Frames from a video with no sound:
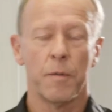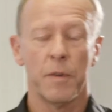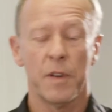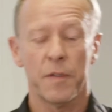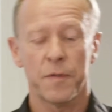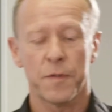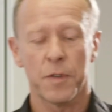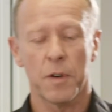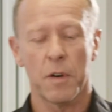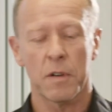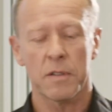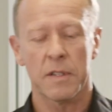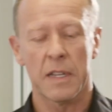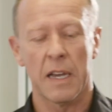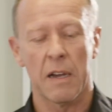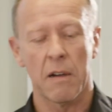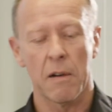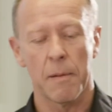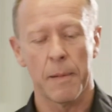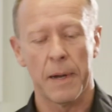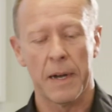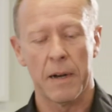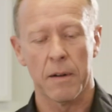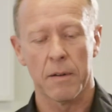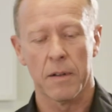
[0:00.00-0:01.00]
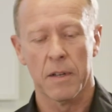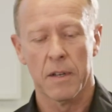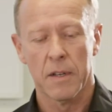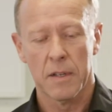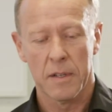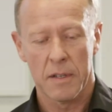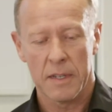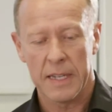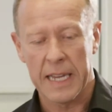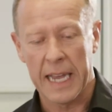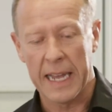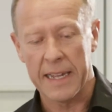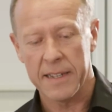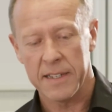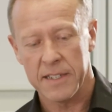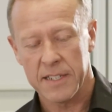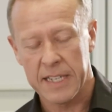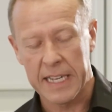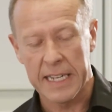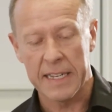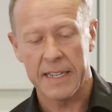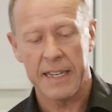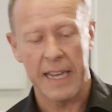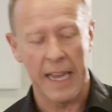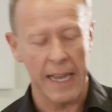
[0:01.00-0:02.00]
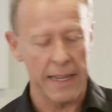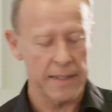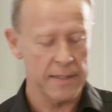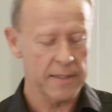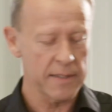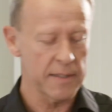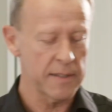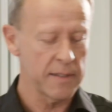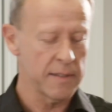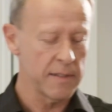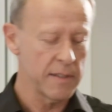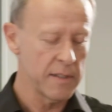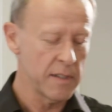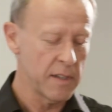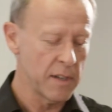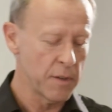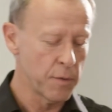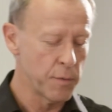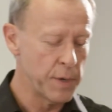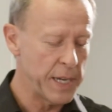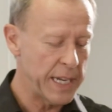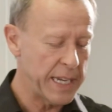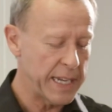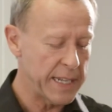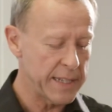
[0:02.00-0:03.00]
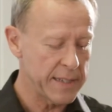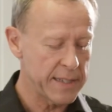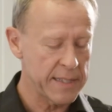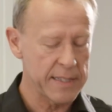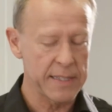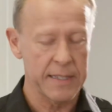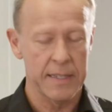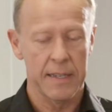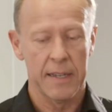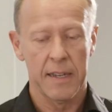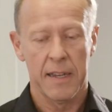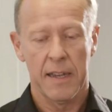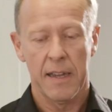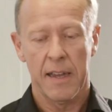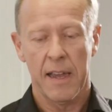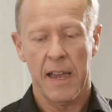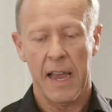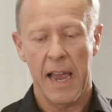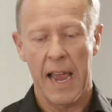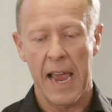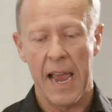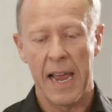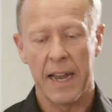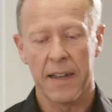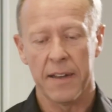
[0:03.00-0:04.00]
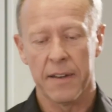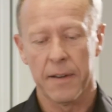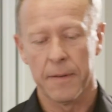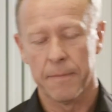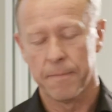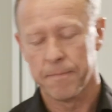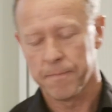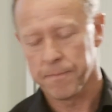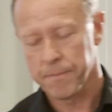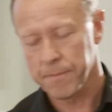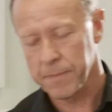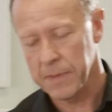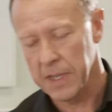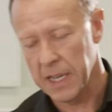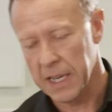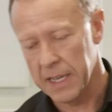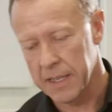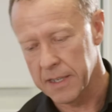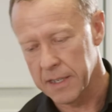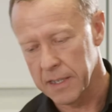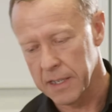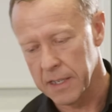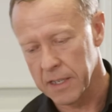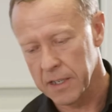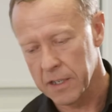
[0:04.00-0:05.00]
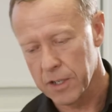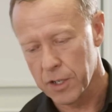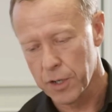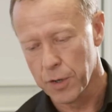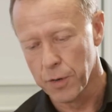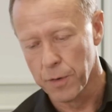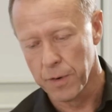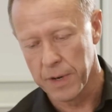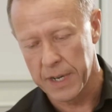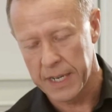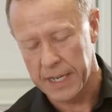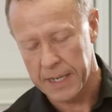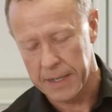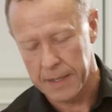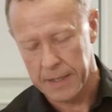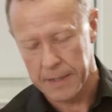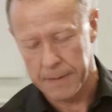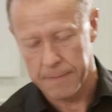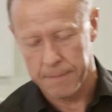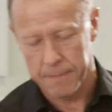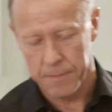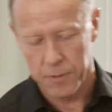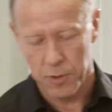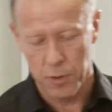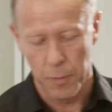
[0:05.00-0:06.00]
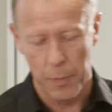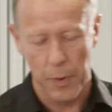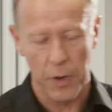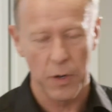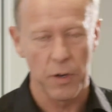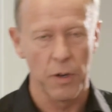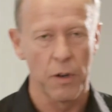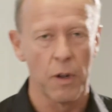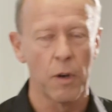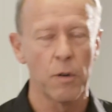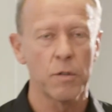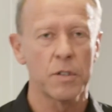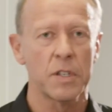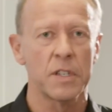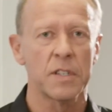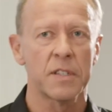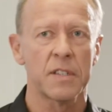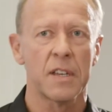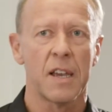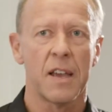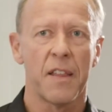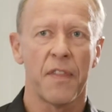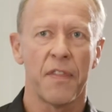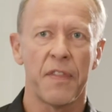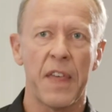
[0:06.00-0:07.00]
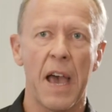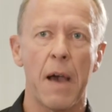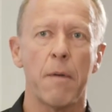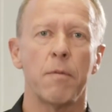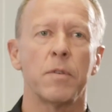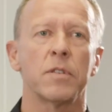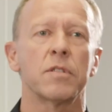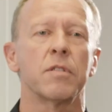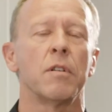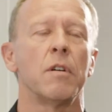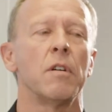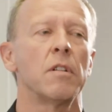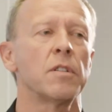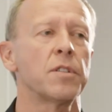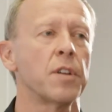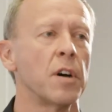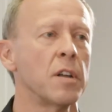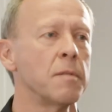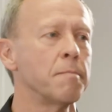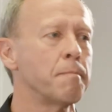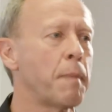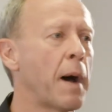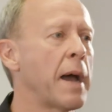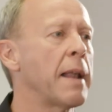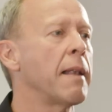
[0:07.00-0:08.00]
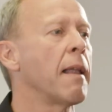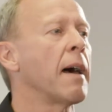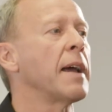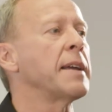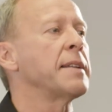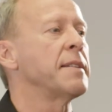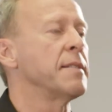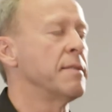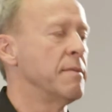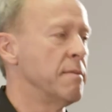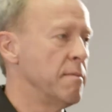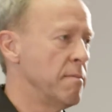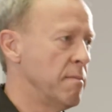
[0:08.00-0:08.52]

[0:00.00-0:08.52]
we've talked now about can skin cancer, rickets, and, and uh, curing uh, tuberculosis. That was all done by light